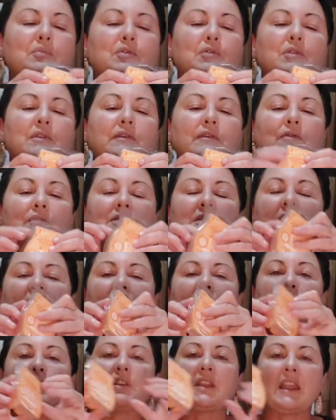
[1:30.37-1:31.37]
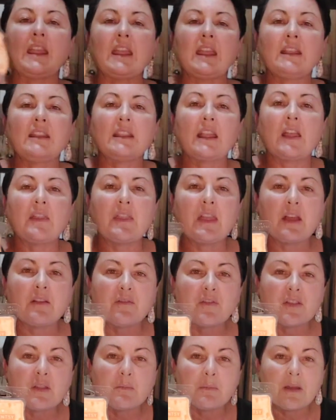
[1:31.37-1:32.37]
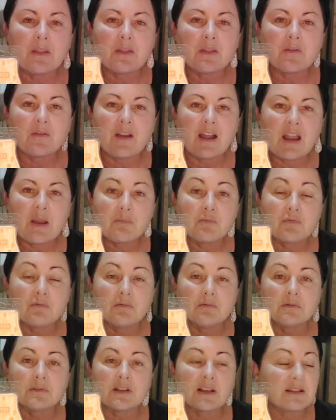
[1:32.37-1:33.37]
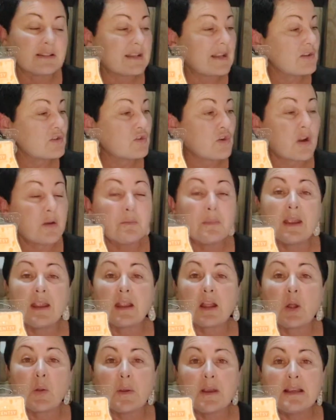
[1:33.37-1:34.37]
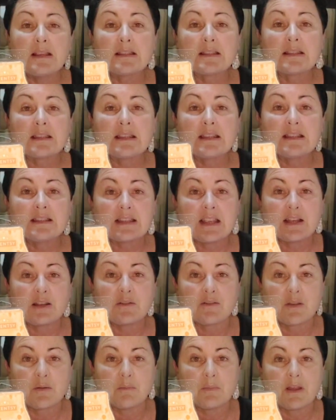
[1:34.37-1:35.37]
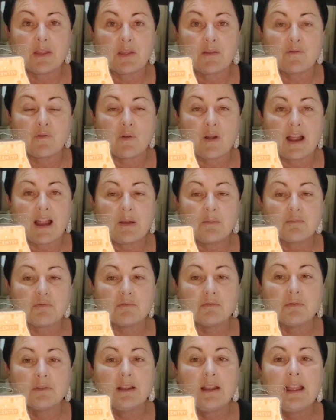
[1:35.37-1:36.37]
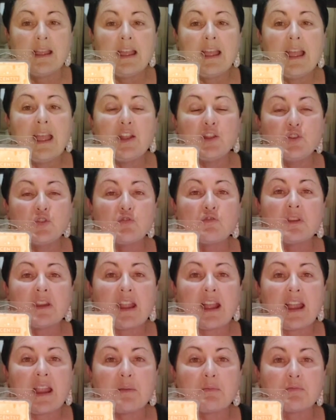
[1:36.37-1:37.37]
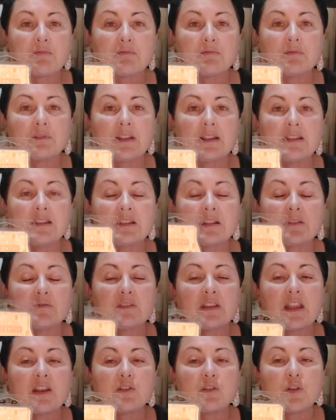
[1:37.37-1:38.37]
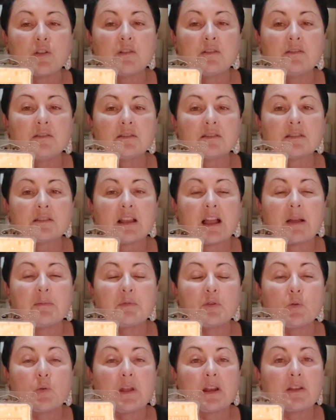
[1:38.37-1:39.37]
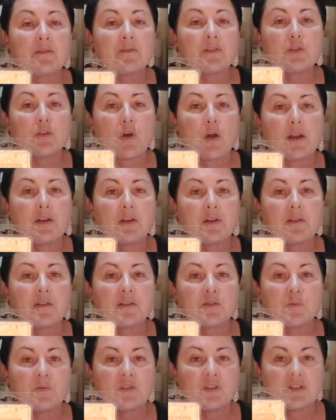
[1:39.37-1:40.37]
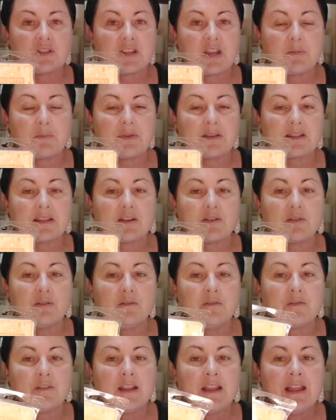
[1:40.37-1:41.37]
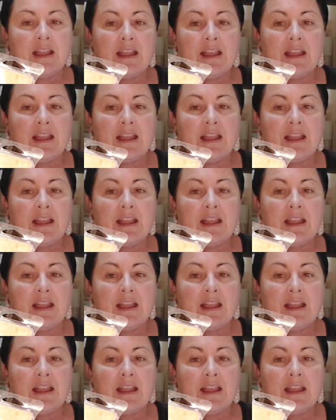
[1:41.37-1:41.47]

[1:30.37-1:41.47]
beautiful so you can get that for the month of april so sunshine mango is the scent of the month for april and during april instead of ten dollars um, you'll get it for nine dollars which is 10 percent off